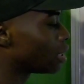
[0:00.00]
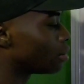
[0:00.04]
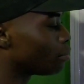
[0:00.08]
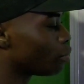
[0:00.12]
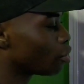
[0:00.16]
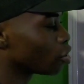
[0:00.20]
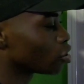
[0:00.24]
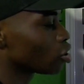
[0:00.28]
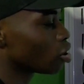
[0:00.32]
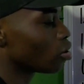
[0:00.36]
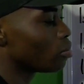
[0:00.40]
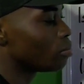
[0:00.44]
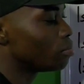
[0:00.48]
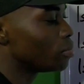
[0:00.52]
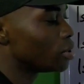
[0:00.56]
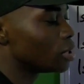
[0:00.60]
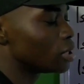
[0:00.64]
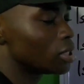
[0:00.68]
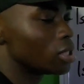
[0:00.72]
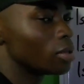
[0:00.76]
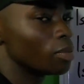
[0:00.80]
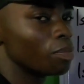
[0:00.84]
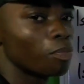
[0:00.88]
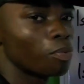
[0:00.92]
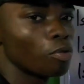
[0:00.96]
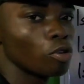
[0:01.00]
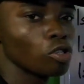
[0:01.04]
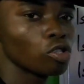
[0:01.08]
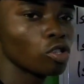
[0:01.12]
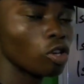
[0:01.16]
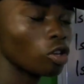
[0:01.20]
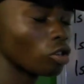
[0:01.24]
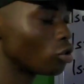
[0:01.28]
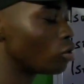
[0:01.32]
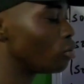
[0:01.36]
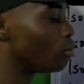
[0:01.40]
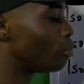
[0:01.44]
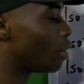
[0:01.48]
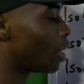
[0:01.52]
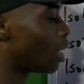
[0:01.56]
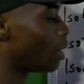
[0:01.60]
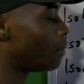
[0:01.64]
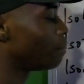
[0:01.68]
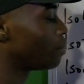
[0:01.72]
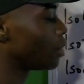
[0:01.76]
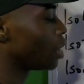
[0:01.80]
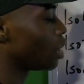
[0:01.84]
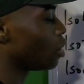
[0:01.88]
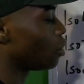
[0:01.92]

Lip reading: the bottom is the proton number,